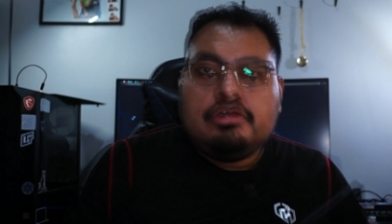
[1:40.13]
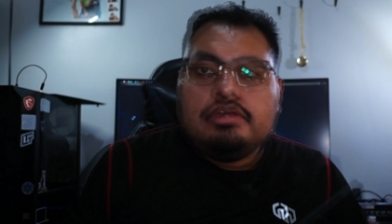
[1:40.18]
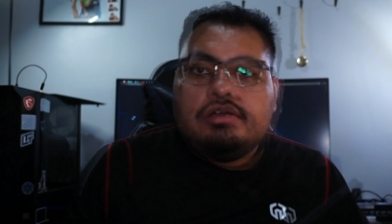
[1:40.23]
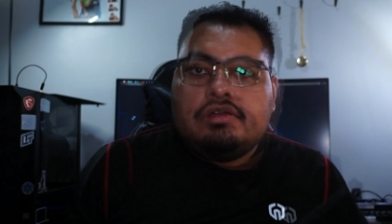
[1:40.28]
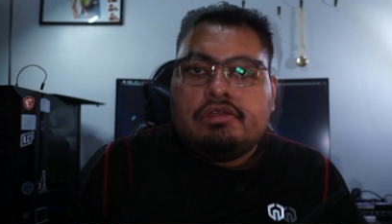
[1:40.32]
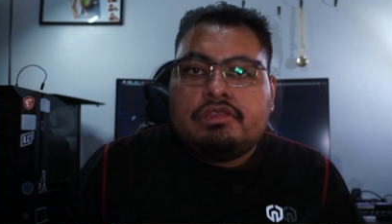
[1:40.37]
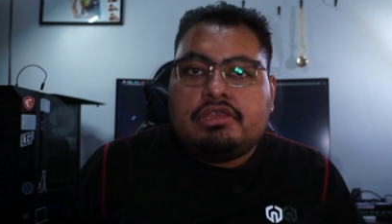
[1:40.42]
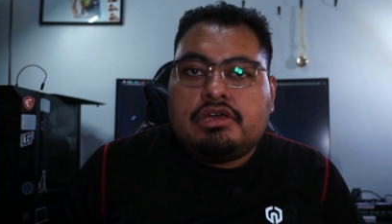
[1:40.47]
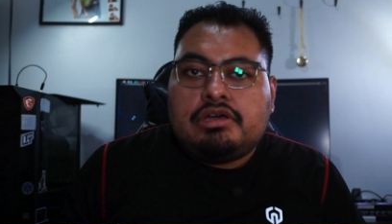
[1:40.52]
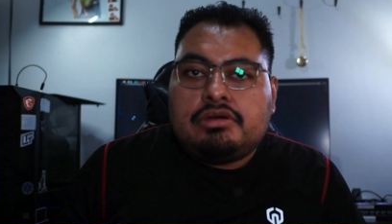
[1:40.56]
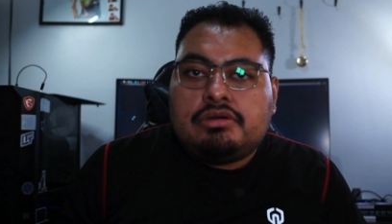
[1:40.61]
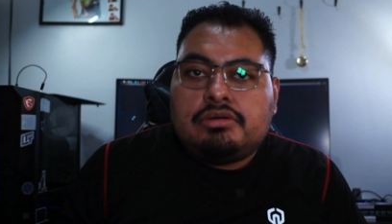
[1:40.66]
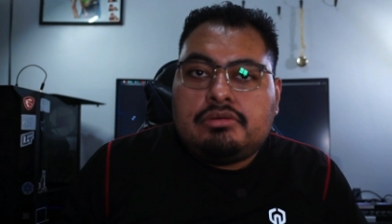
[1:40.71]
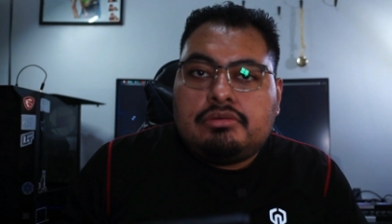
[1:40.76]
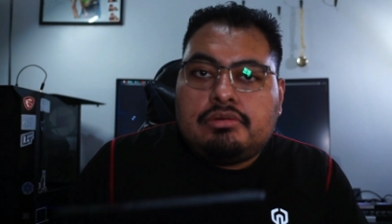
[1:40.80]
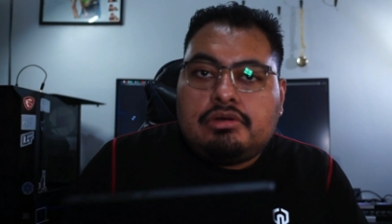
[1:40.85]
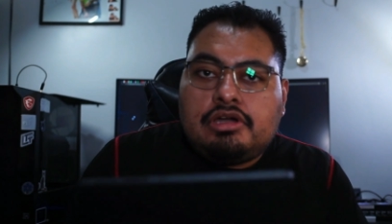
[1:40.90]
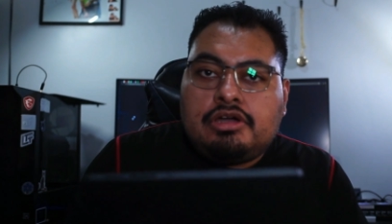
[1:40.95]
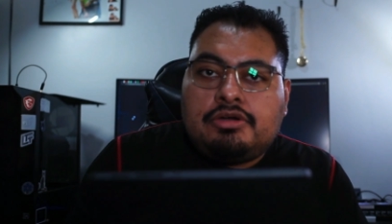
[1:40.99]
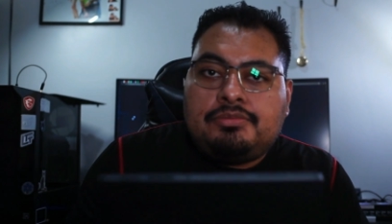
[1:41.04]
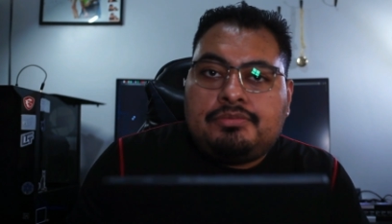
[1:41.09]
now
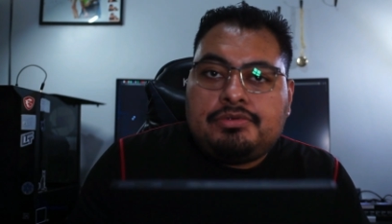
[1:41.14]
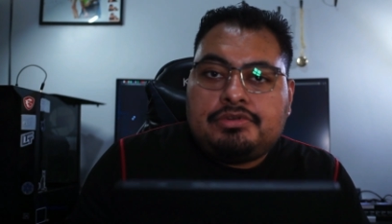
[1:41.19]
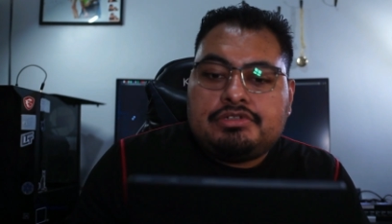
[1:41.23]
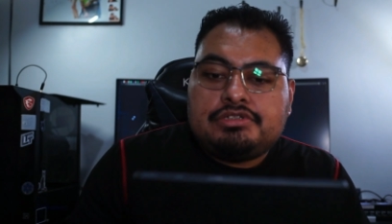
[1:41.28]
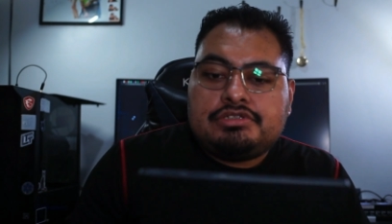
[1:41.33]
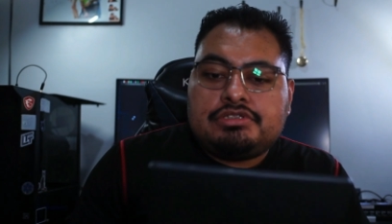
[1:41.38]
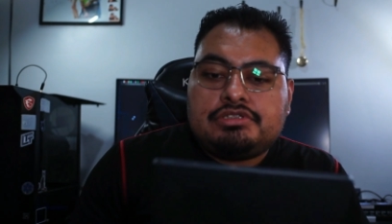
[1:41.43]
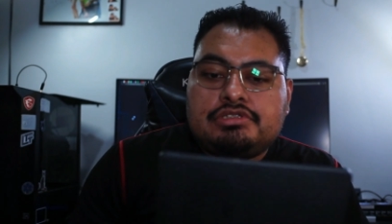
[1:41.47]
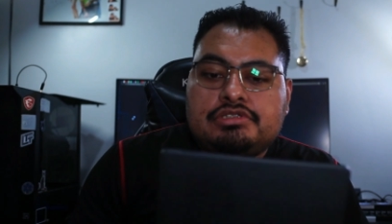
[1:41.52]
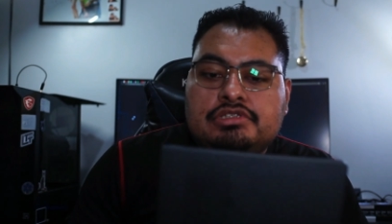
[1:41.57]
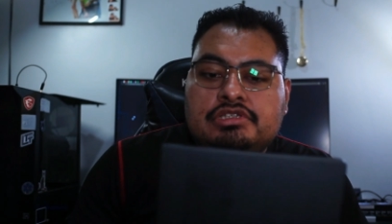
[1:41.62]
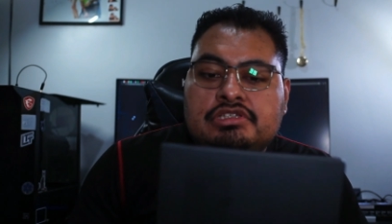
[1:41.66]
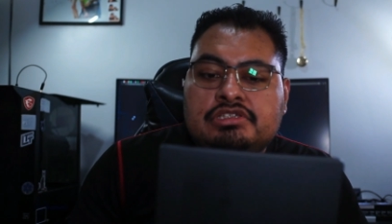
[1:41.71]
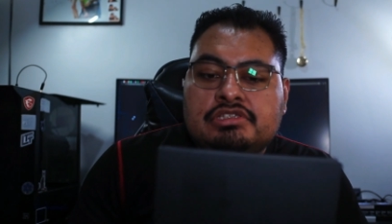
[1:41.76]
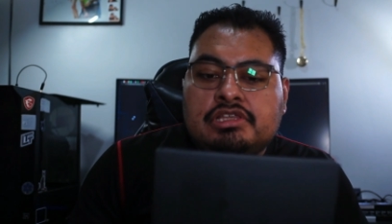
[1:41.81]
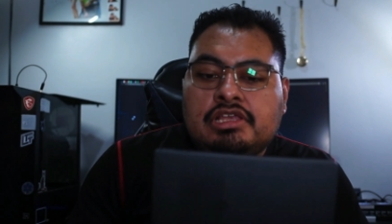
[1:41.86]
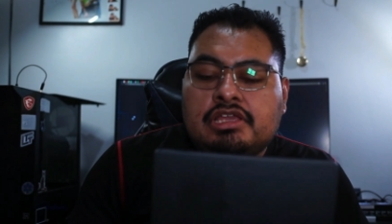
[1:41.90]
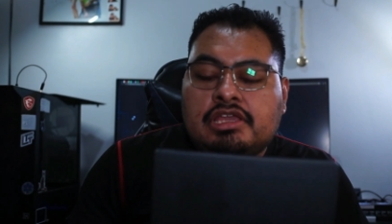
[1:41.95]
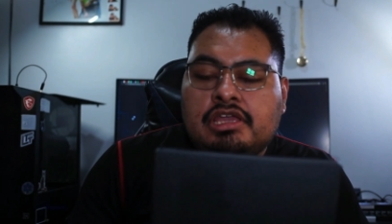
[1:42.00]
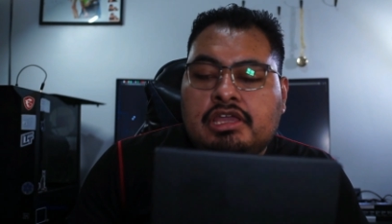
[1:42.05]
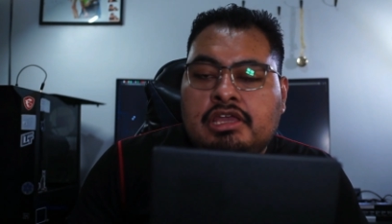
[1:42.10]
at first just
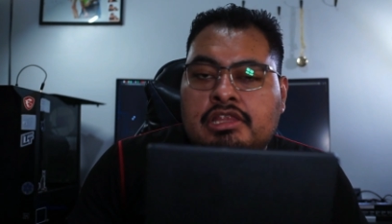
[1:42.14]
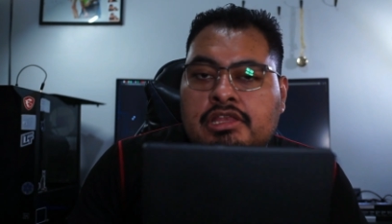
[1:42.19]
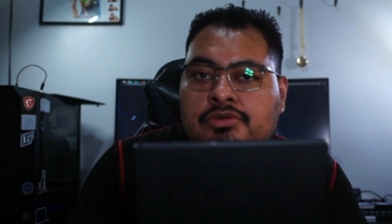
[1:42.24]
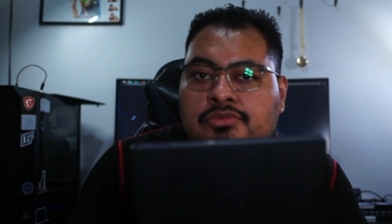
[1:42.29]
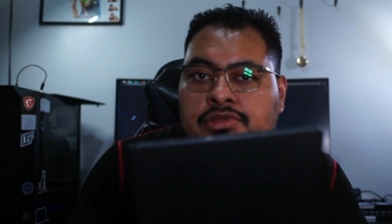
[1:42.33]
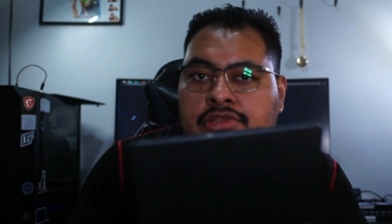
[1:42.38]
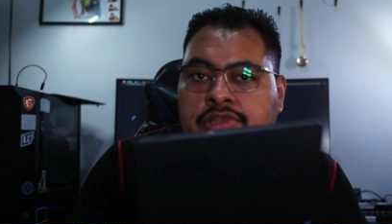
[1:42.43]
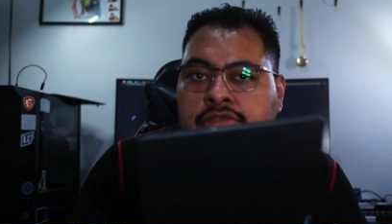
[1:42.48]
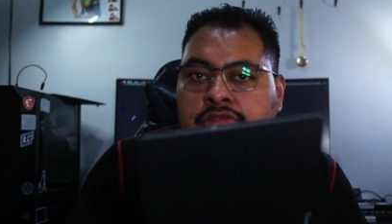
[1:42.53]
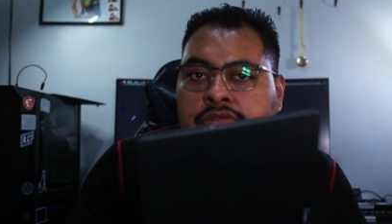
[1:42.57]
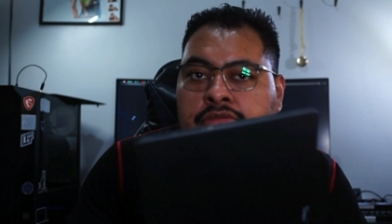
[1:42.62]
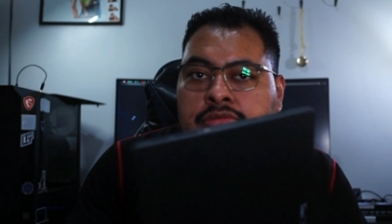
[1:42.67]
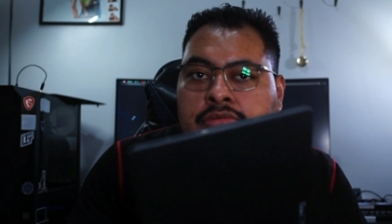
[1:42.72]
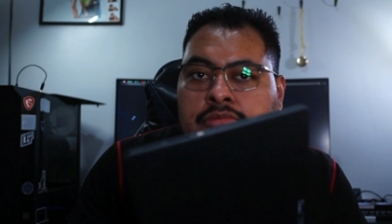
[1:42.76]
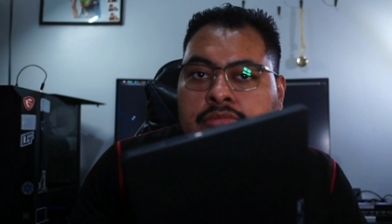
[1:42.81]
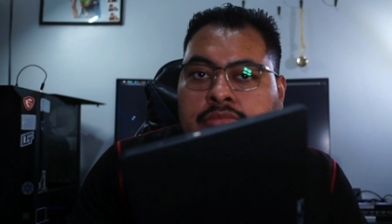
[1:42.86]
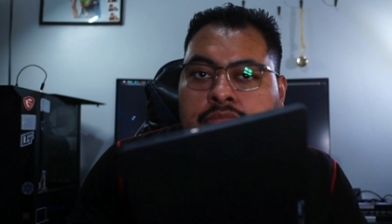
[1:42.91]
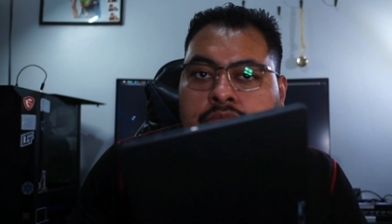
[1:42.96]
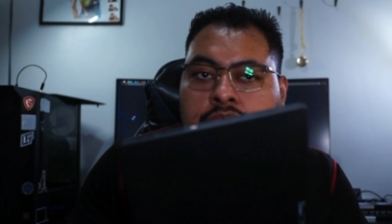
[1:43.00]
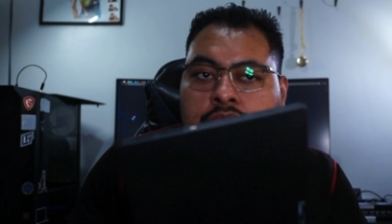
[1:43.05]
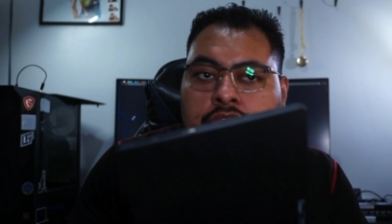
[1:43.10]
like anyone
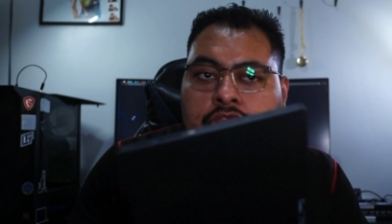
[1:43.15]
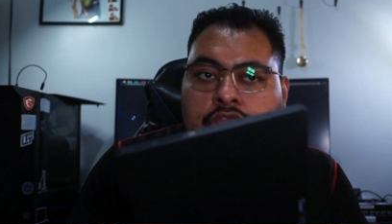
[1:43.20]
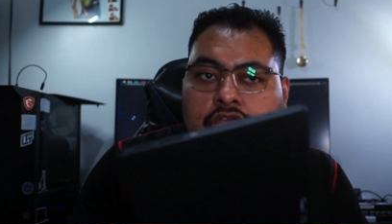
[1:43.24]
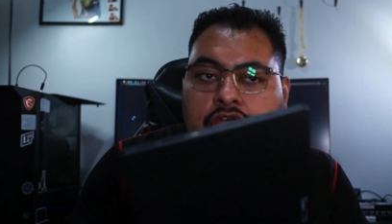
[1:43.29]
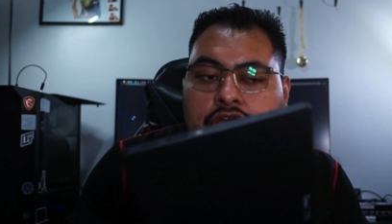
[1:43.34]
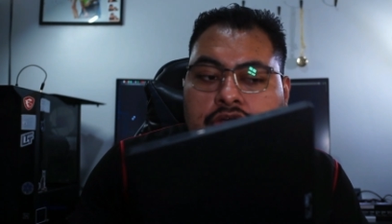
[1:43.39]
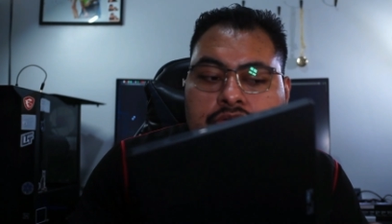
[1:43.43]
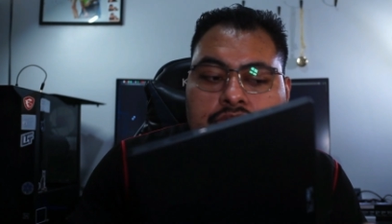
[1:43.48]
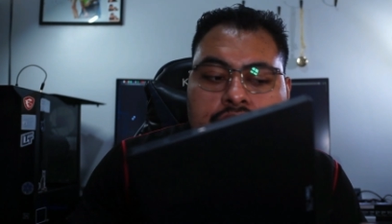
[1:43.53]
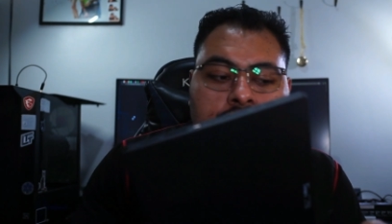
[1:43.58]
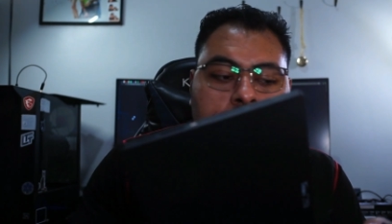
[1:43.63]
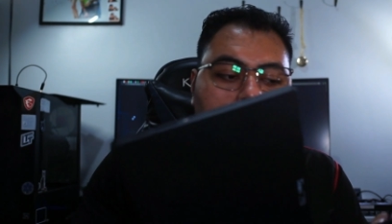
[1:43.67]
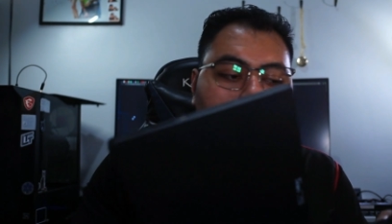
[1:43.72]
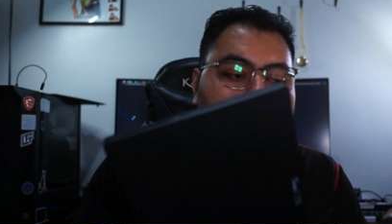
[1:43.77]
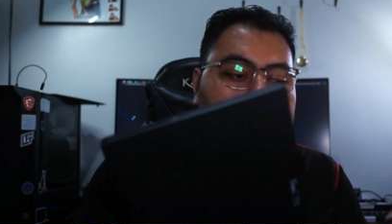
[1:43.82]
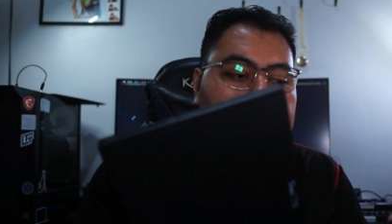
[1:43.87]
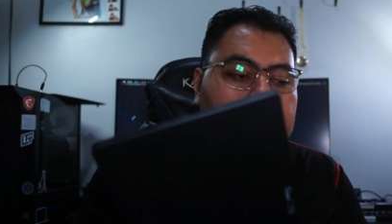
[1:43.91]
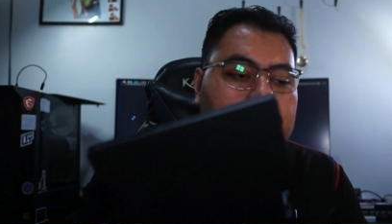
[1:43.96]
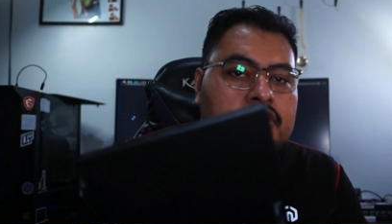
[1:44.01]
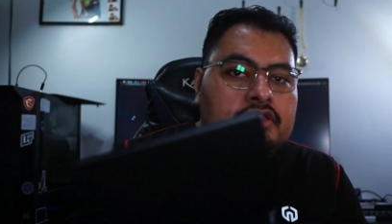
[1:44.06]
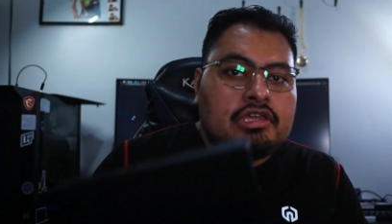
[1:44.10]
else
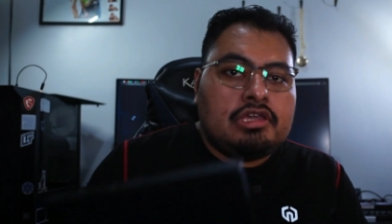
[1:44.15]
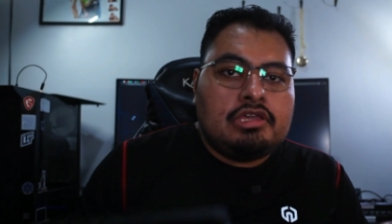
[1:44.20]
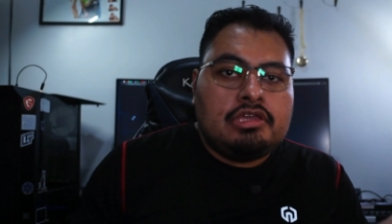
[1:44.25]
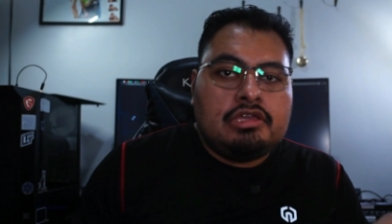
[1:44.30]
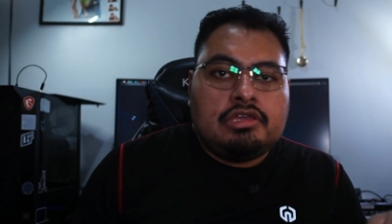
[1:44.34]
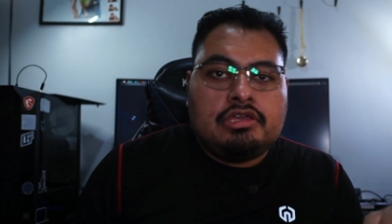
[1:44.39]
would think